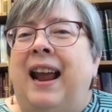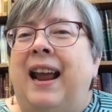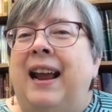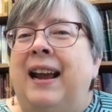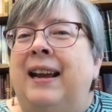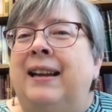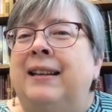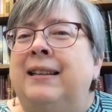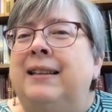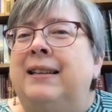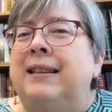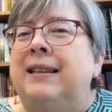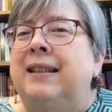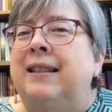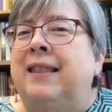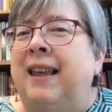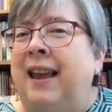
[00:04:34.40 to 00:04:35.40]
And
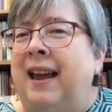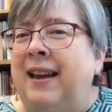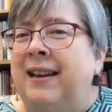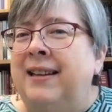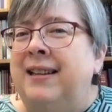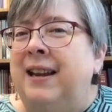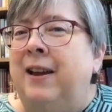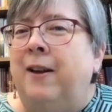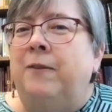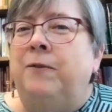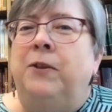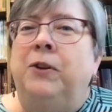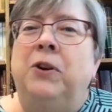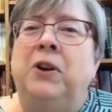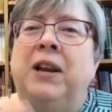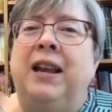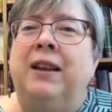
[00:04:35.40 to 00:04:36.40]
the idea of
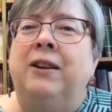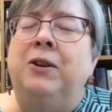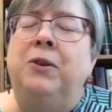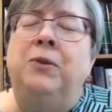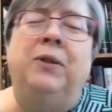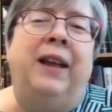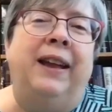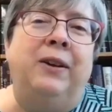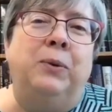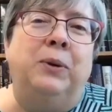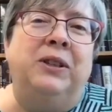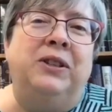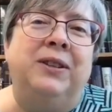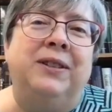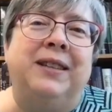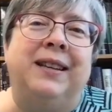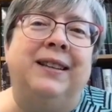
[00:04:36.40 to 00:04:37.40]
learning a new
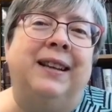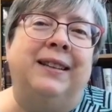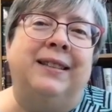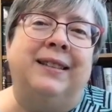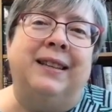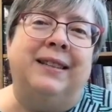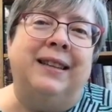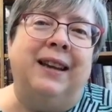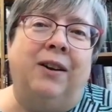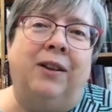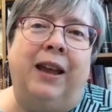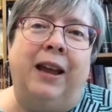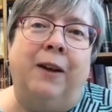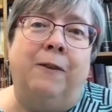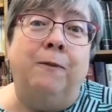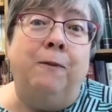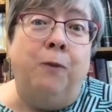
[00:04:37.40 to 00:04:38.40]
language isn't
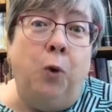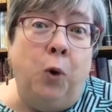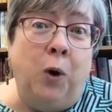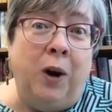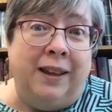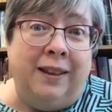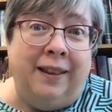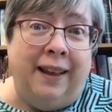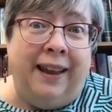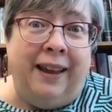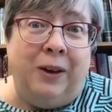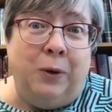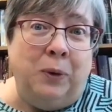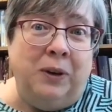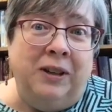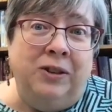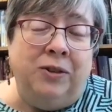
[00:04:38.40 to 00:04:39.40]
necessarily a foreign
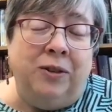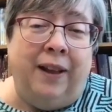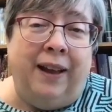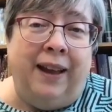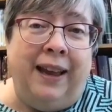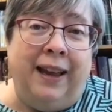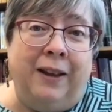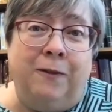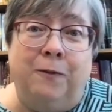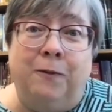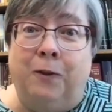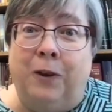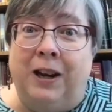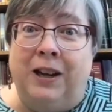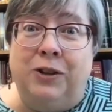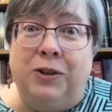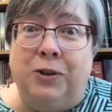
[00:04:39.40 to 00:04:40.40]
language like
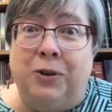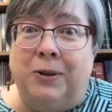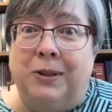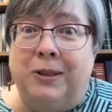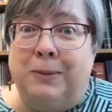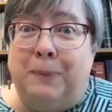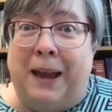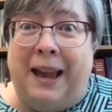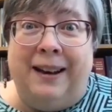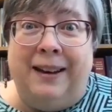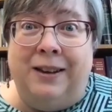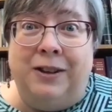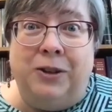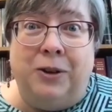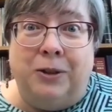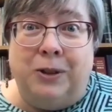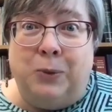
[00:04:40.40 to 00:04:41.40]
French or
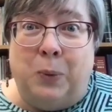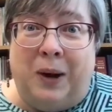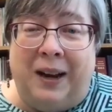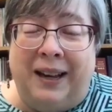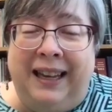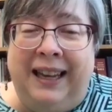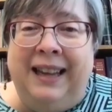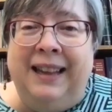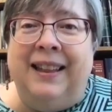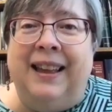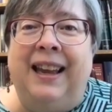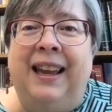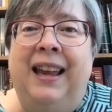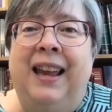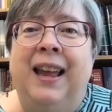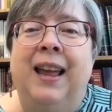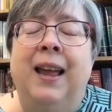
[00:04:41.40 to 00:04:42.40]
Spanish or
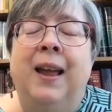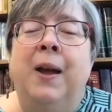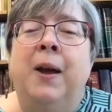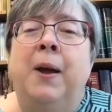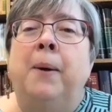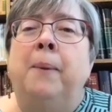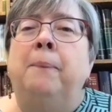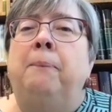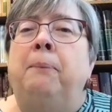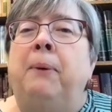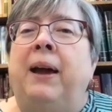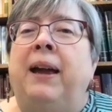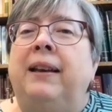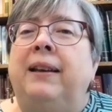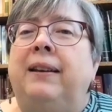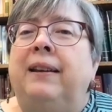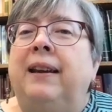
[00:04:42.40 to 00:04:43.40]
Swahili,
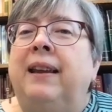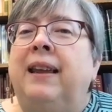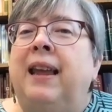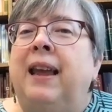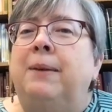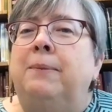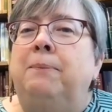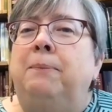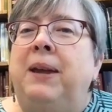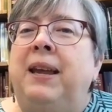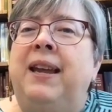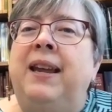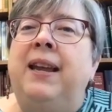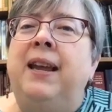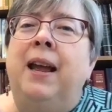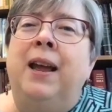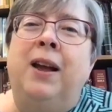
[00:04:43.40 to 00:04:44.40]
but can
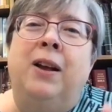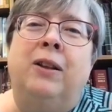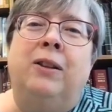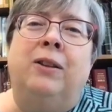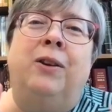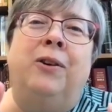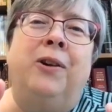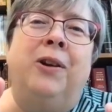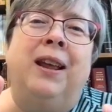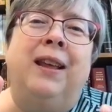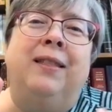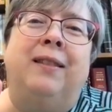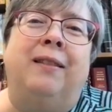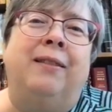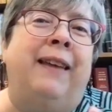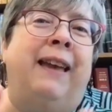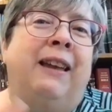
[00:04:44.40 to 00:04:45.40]
be learning
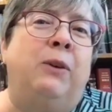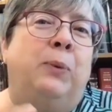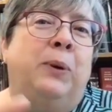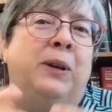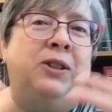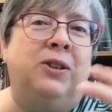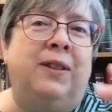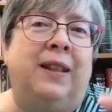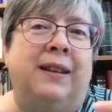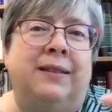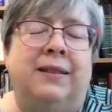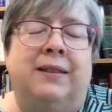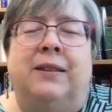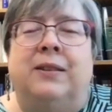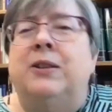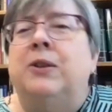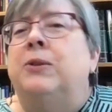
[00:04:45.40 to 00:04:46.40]
the language that's
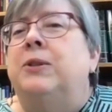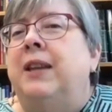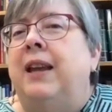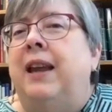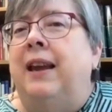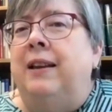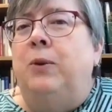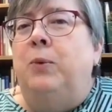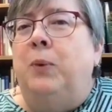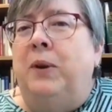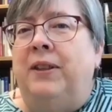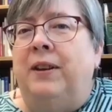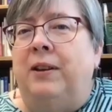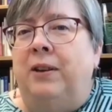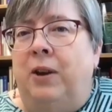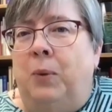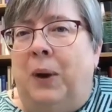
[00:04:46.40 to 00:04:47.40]
associated with
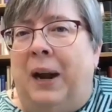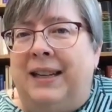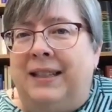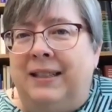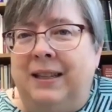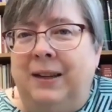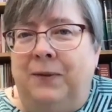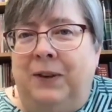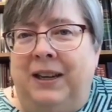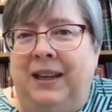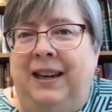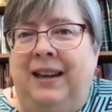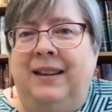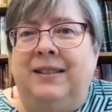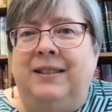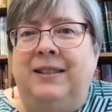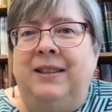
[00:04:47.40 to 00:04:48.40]
a new
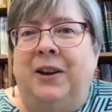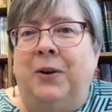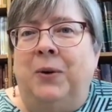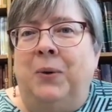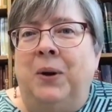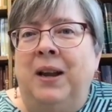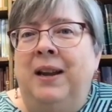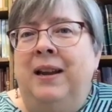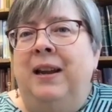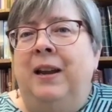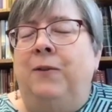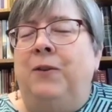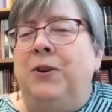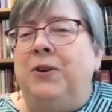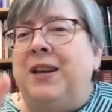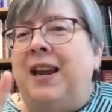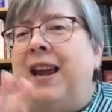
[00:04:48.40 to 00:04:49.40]
activity. So
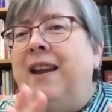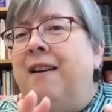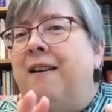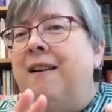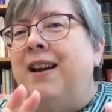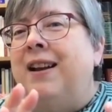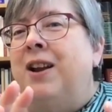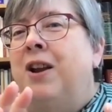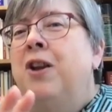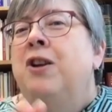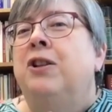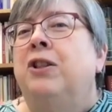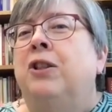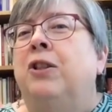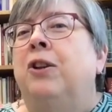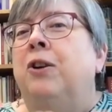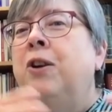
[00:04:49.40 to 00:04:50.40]
if you take on
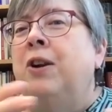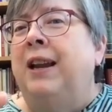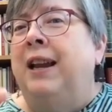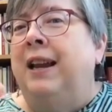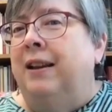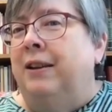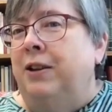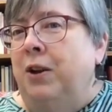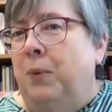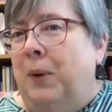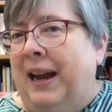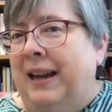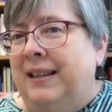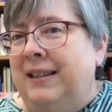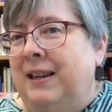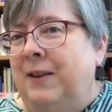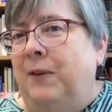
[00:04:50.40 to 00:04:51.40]
learning a new
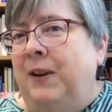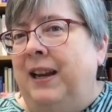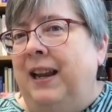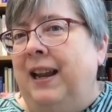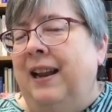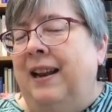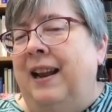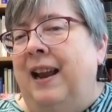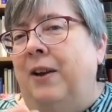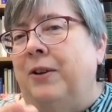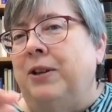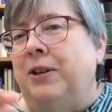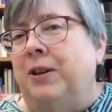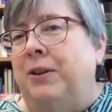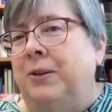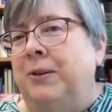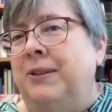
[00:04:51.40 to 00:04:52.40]
activity and how
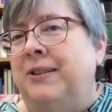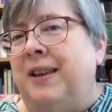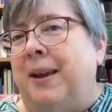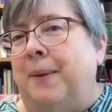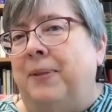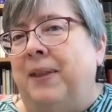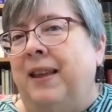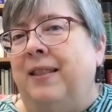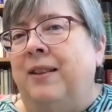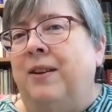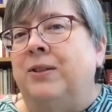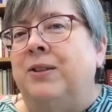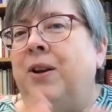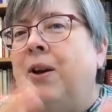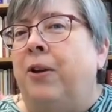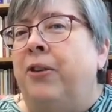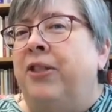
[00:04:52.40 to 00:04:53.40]
to do something,
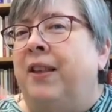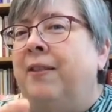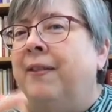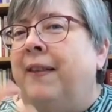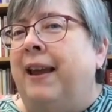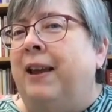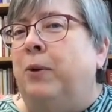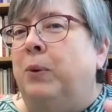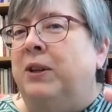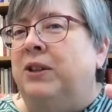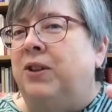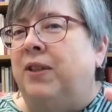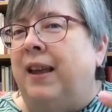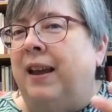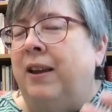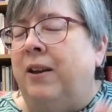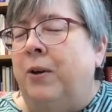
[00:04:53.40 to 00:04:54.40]
there's all the language
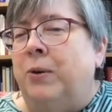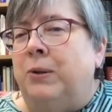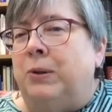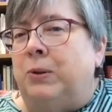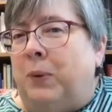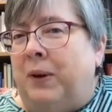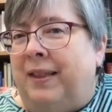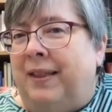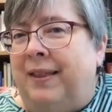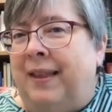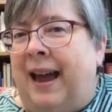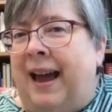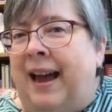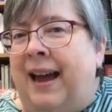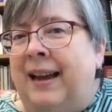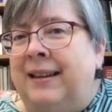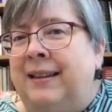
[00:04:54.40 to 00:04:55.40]
that goes with
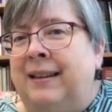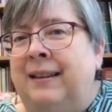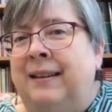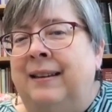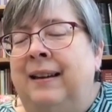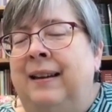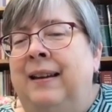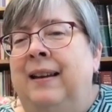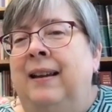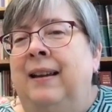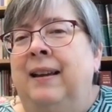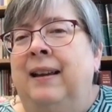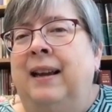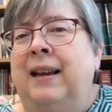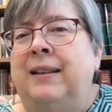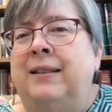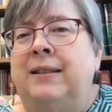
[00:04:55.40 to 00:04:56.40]
that.
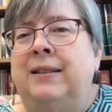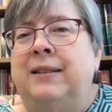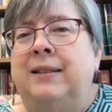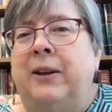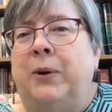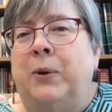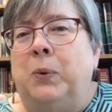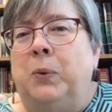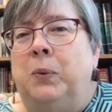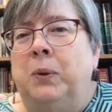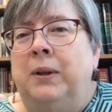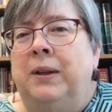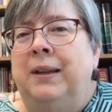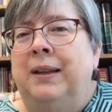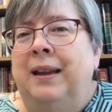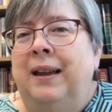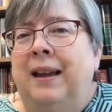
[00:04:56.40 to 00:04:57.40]
And so
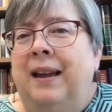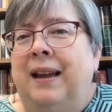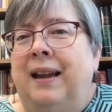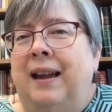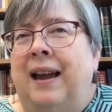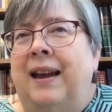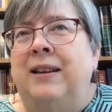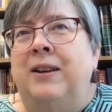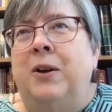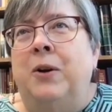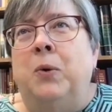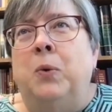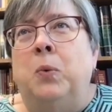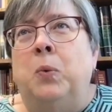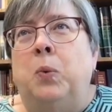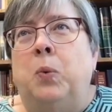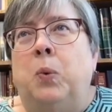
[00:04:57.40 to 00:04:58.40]
I
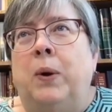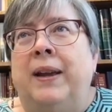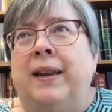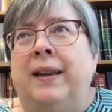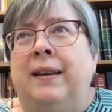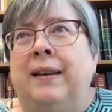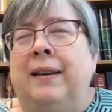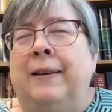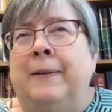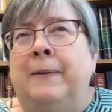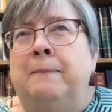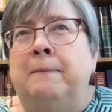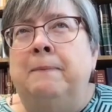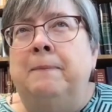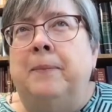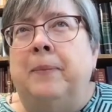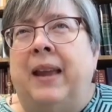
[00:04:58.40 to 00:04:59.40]
know when
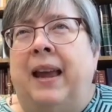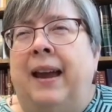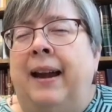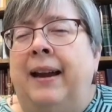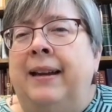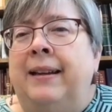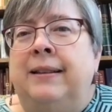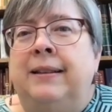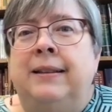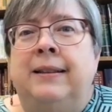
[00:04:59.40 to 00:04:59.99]
I